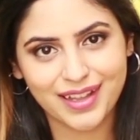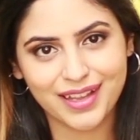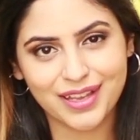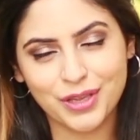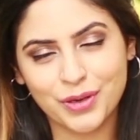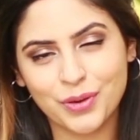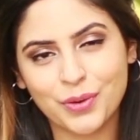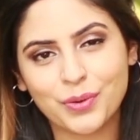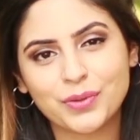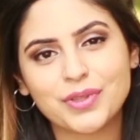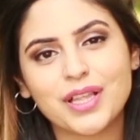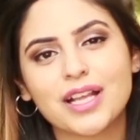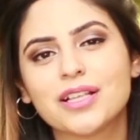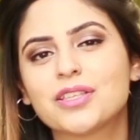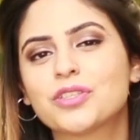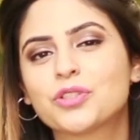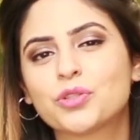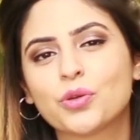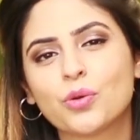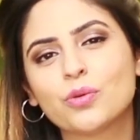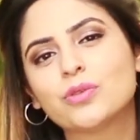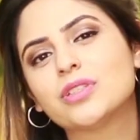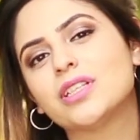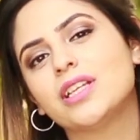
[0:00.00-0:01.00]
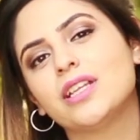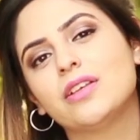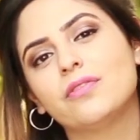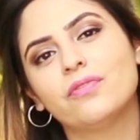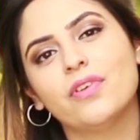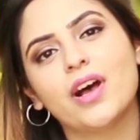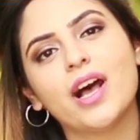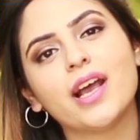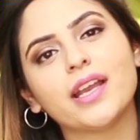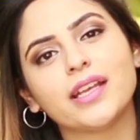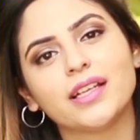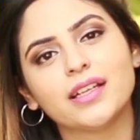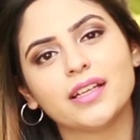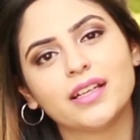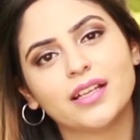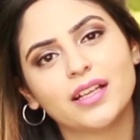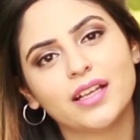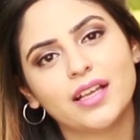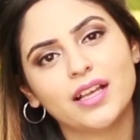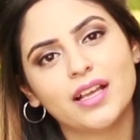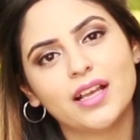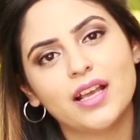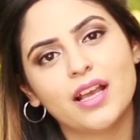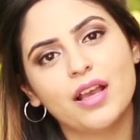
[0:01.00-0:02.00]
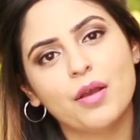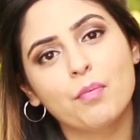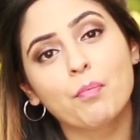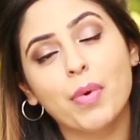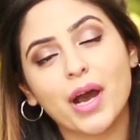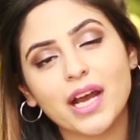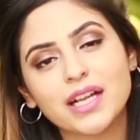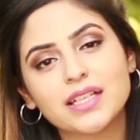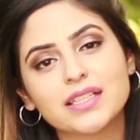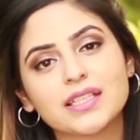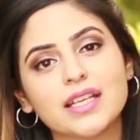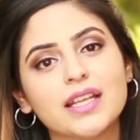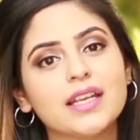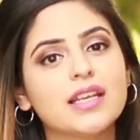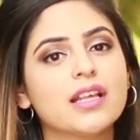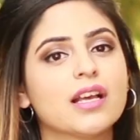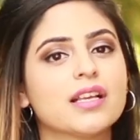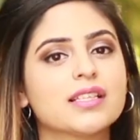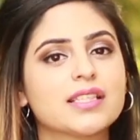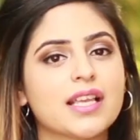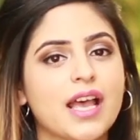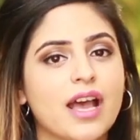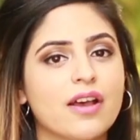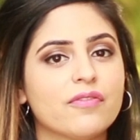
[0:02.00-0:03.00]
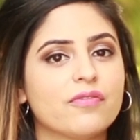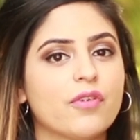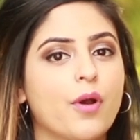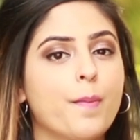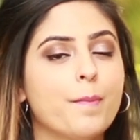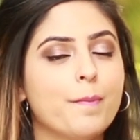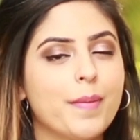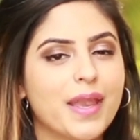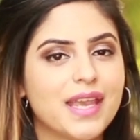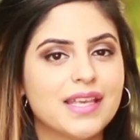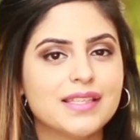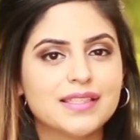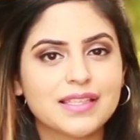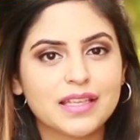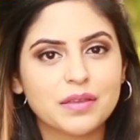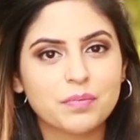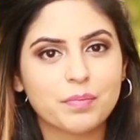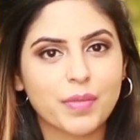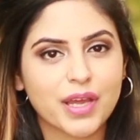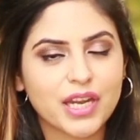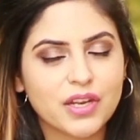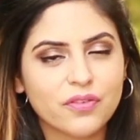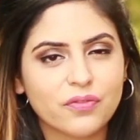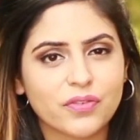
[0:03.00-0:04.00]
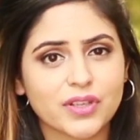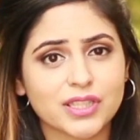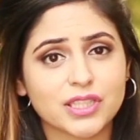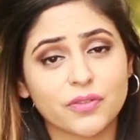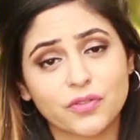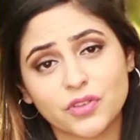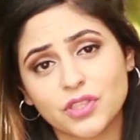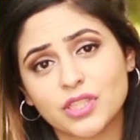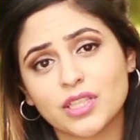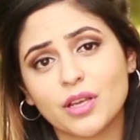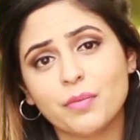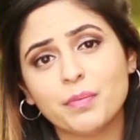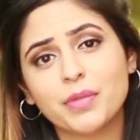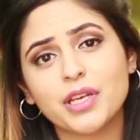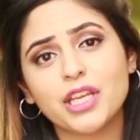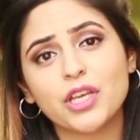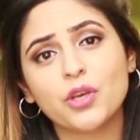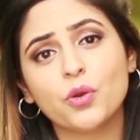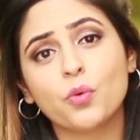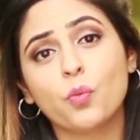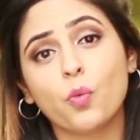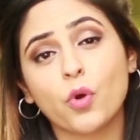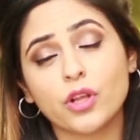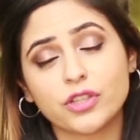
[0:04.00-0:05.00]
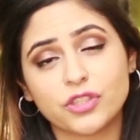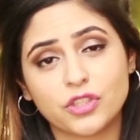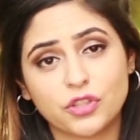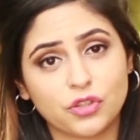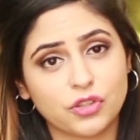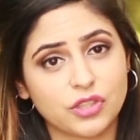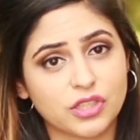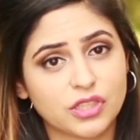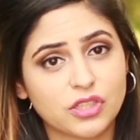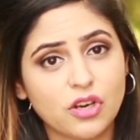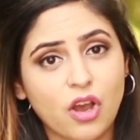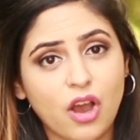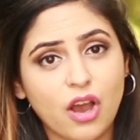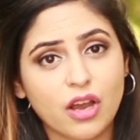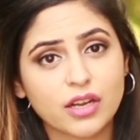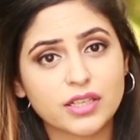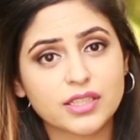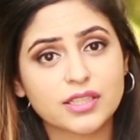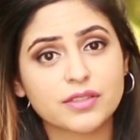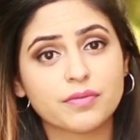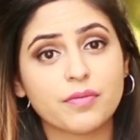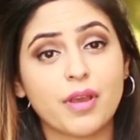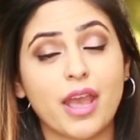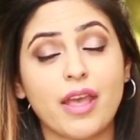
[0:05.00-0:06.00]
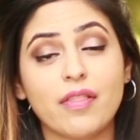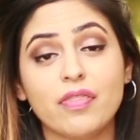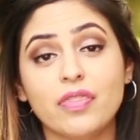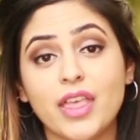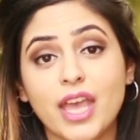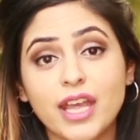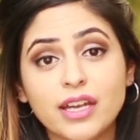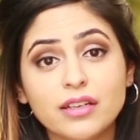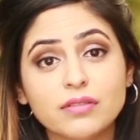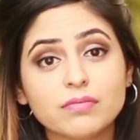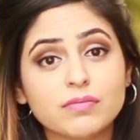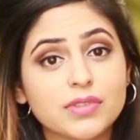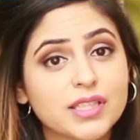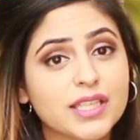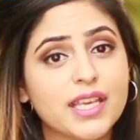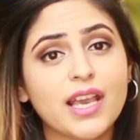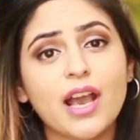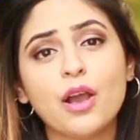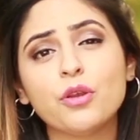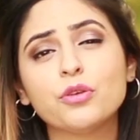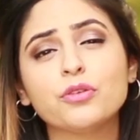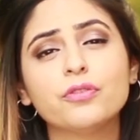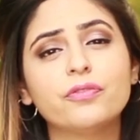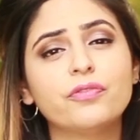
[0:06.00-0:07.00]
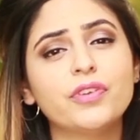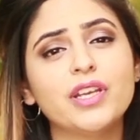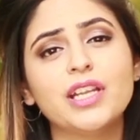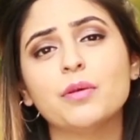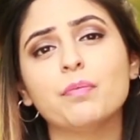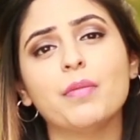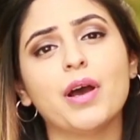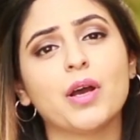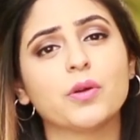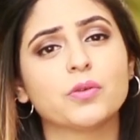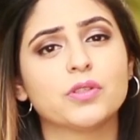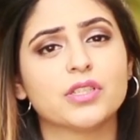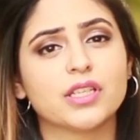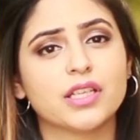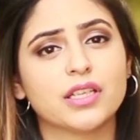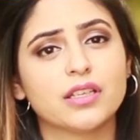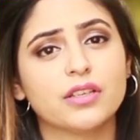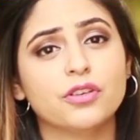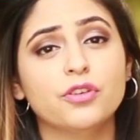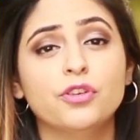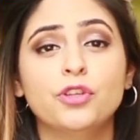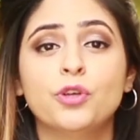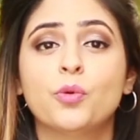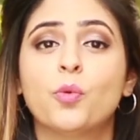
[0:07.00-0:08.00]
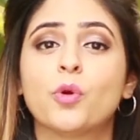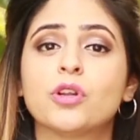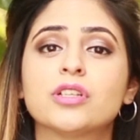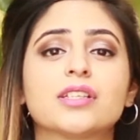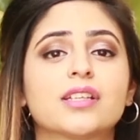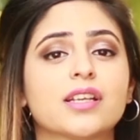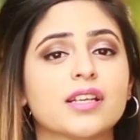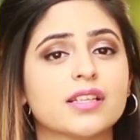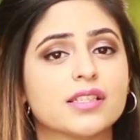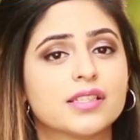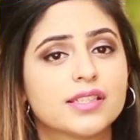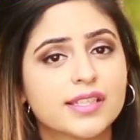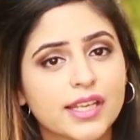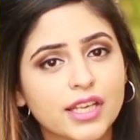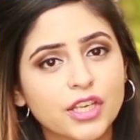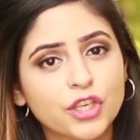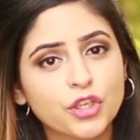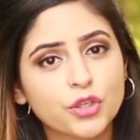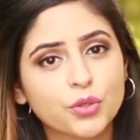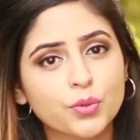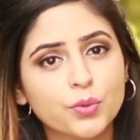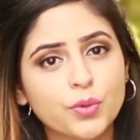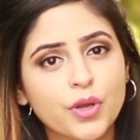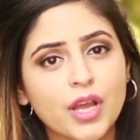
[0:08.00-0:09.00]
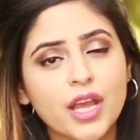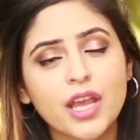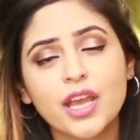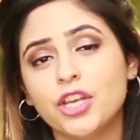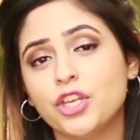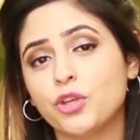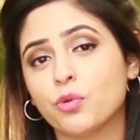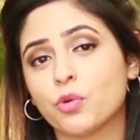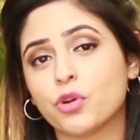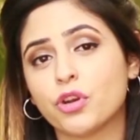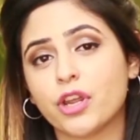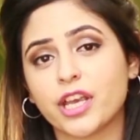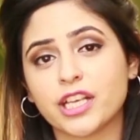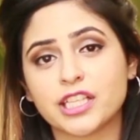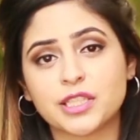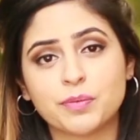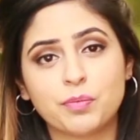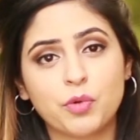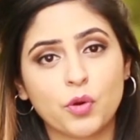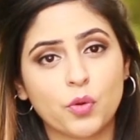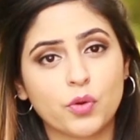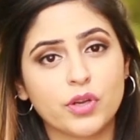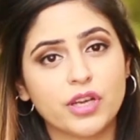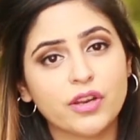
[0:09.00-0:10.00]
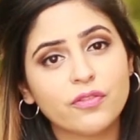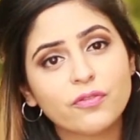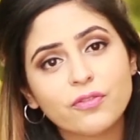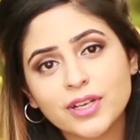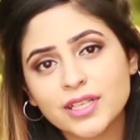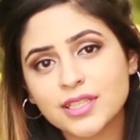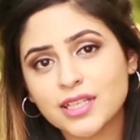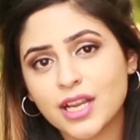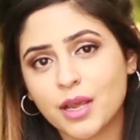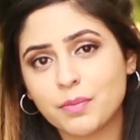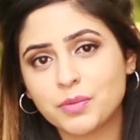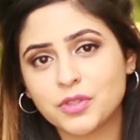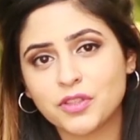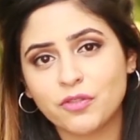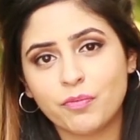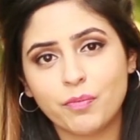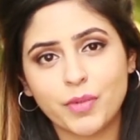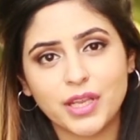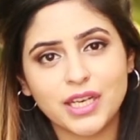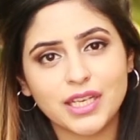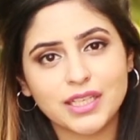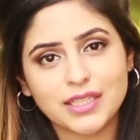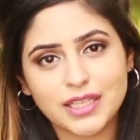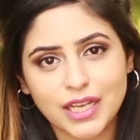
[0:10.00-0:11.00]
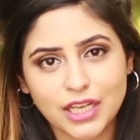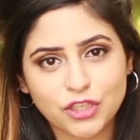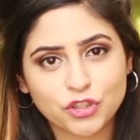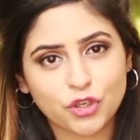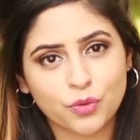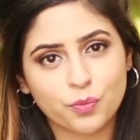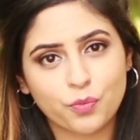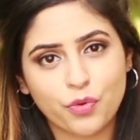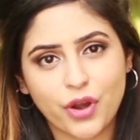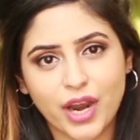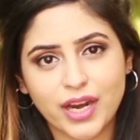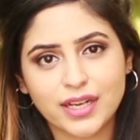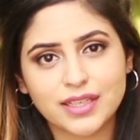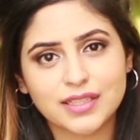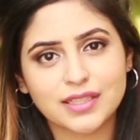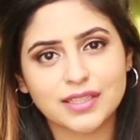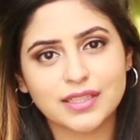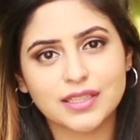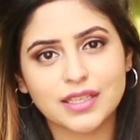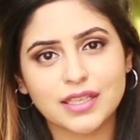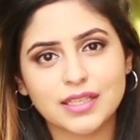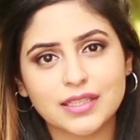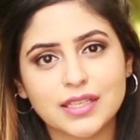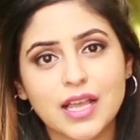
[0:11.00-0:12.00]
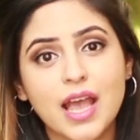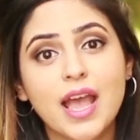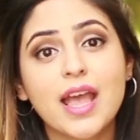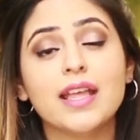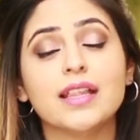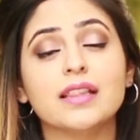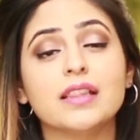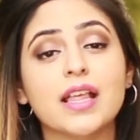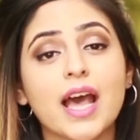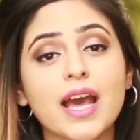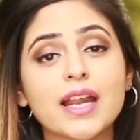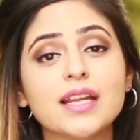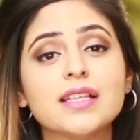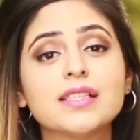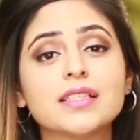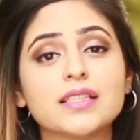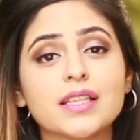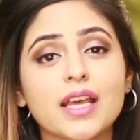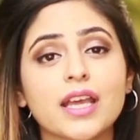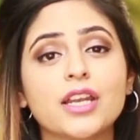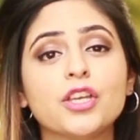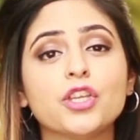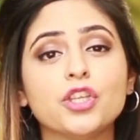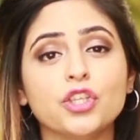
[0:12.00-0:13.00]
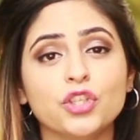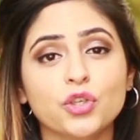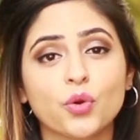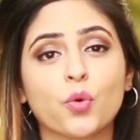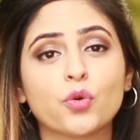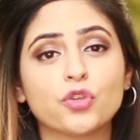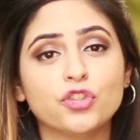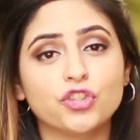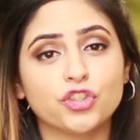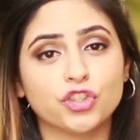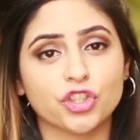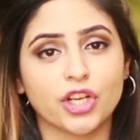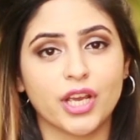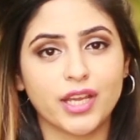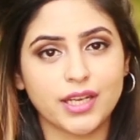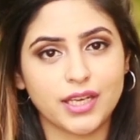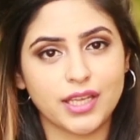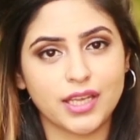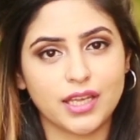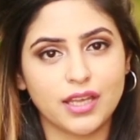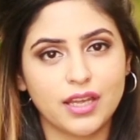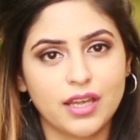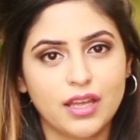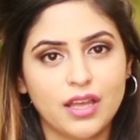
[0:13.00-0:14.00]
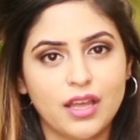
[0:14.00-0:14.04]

You know, that's totally fine. But it does have amazing benefits if you're somebody who wants to start and then see how you feel about it. Do you want to continue? Do you want to explore different types of meditation practices? That is then your journey.